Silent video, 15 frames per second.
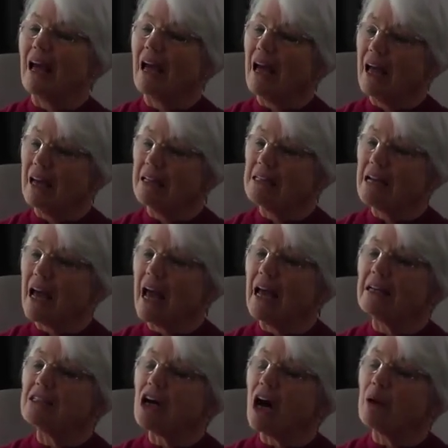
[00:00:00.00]
And
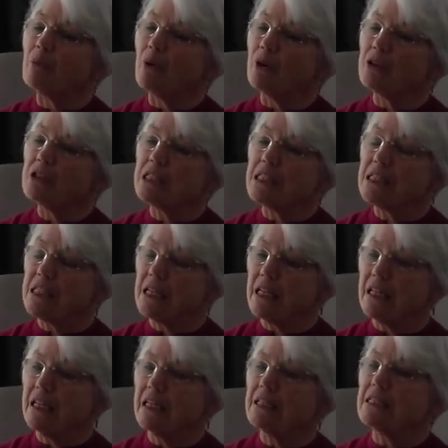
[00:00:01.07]
I want to
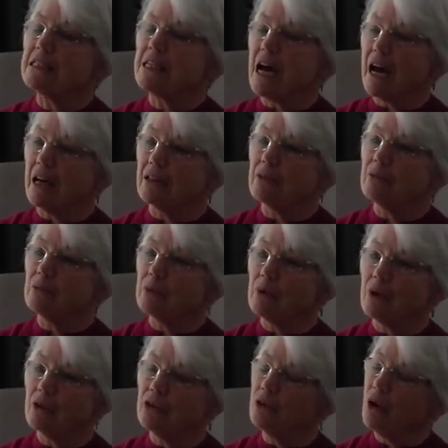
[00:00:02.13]
see it done,
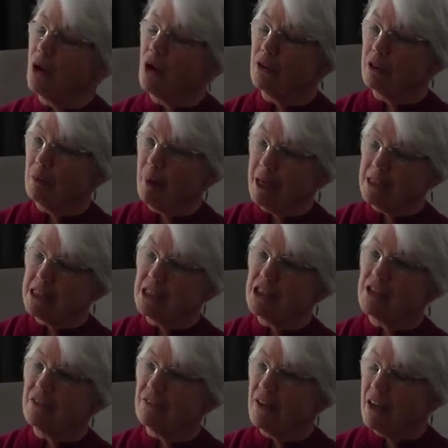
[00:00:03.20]
on the basis
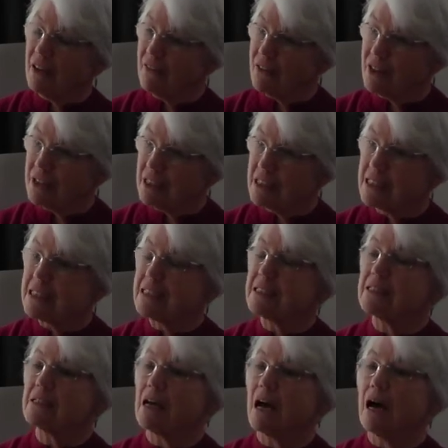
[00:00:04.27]
of
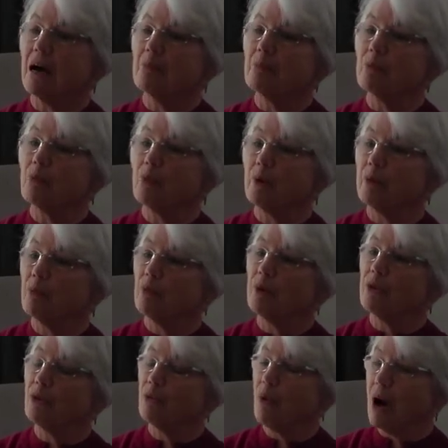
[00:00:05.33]
evidence,
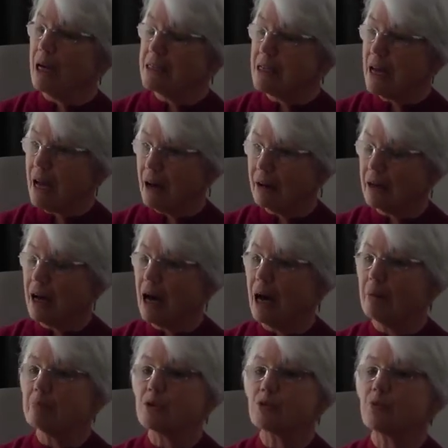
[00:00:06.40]
with the right
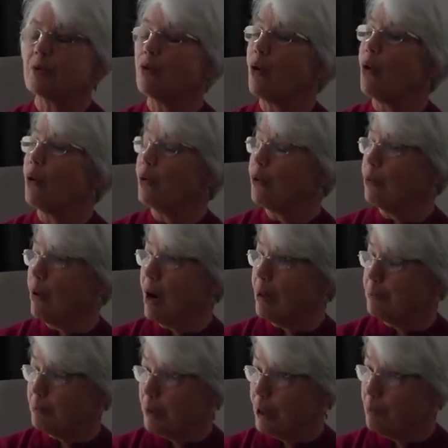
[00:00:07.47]
outcomes, with all the right
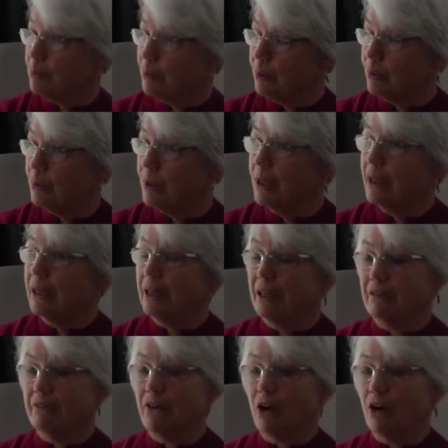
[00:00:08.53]
people
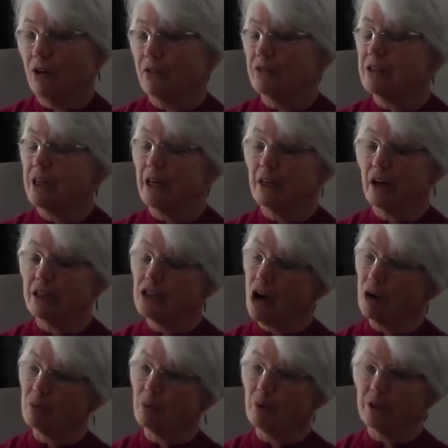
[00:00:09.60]
involved. And I
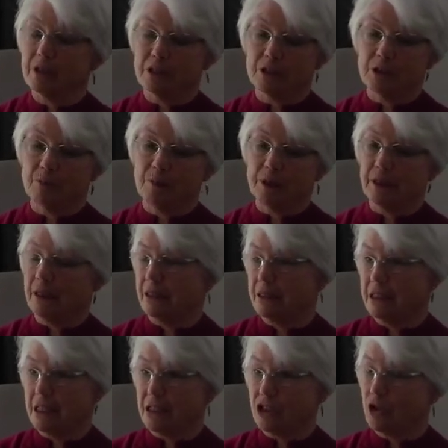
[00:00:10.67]
don't want it to be
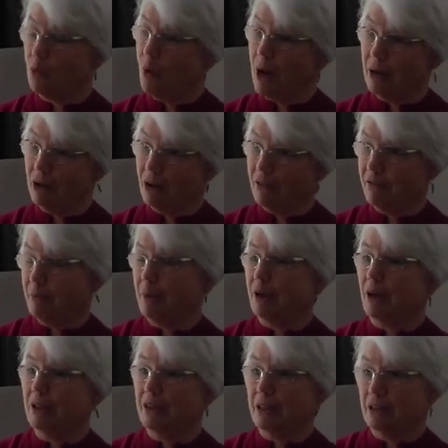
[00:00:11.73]
just a one-off, but
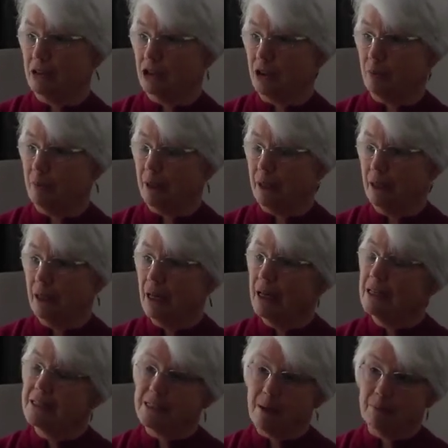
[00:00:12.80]
I think it should be
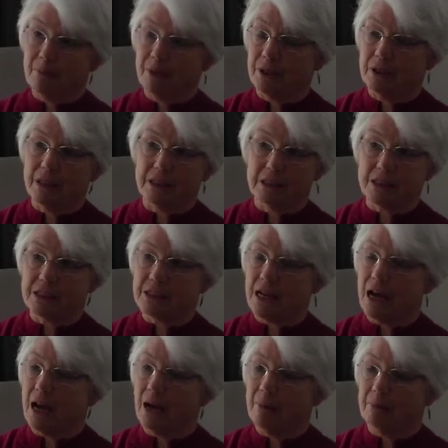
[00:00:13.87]
something that's
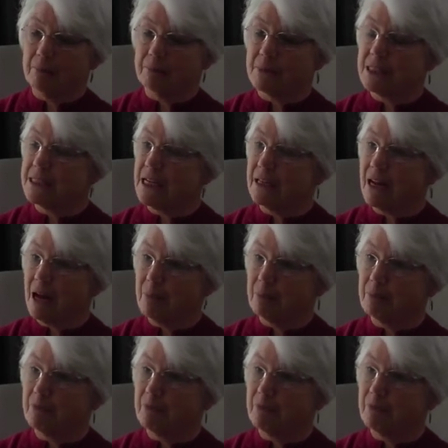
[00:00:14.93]
set up